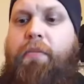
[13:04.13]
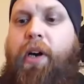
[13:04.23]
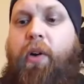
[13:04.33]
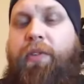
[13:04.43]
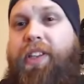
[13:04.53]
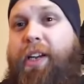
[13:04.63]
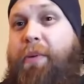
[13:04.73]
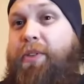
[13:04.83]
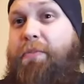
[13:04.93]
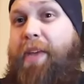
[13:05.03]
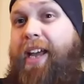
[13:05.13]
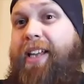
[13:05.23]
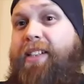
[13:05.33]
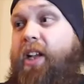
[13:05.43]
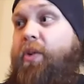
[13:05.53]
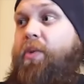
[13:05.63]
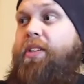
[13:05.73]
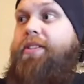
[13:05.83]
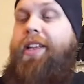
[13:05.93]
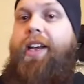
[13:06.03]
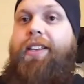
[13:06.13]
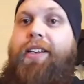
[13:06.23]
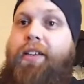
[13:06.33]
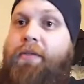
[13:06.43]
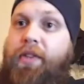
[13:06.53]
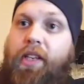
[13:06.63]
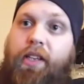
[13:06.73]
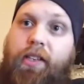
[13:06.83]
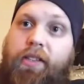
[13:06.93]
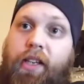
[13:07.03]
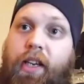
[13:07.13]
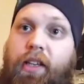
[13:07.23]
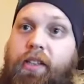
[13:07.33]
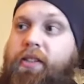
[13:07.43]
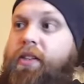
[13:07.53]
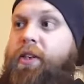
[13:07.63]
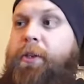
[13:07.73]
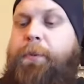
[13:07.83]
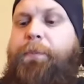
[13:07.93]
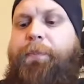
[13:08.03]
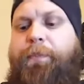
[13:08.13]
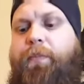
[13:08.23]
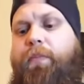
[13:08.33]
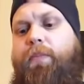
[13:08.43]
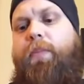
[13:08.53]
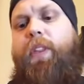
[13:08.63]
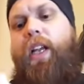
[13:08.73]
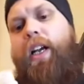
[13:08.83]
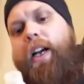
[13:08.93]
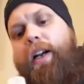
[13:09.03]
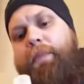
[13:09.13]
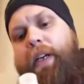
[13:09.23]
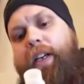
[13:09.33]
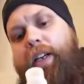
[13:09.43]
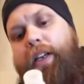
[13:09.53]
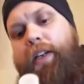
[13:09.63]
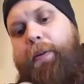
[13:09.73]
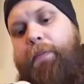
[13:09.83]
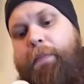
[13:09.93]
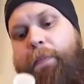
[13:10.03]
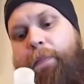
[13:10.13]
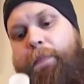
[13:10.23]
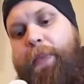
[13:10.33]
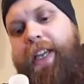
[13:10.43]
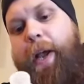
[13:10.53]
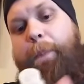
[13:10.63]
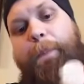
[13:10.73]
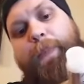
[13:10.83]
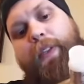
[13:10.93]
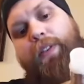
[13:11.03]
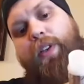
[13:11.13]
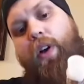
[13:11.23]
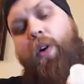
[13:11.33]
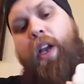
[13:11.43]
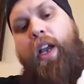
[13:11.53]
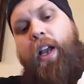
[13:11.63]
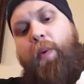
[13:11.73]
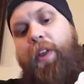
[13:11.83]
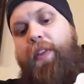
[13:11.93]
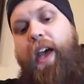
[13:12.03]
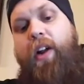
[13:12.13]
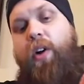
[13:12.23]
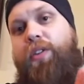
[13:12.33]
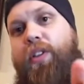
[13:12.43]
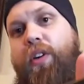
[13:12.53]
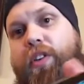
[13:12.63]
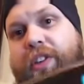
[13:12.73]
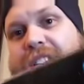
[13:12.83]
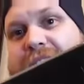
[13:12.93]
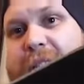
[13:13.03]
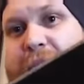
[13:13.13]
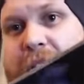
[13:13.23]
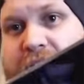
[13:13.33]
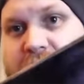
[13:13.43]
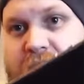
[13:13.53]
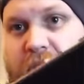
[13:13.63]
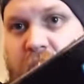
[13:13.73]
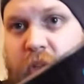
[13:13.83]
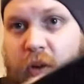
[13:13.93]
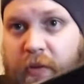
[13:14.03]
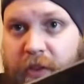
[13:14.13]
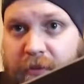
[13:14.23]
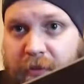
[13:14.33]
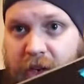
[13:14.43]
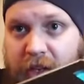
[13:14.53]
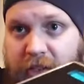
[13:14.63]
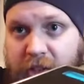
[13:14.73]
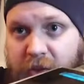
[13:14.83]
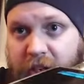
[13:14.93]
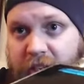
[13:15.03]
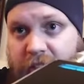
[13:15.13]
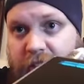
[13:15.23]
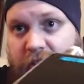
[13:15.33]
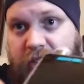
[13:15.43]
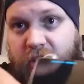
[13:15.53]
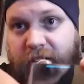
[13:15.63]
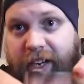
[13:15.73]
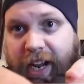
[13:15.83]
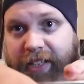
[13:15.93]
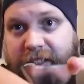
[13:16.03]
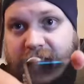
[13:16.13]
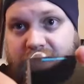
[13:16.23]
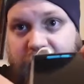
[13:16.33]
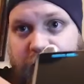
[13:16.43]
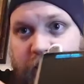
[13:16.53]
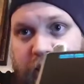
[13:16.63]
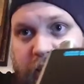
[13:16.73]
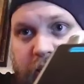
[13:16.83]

But hopefully they come out with some badass color ones like they did for the Sigelei's. But yeah, so with that also, you get smudges all over the fucking screen. It looks all nasty.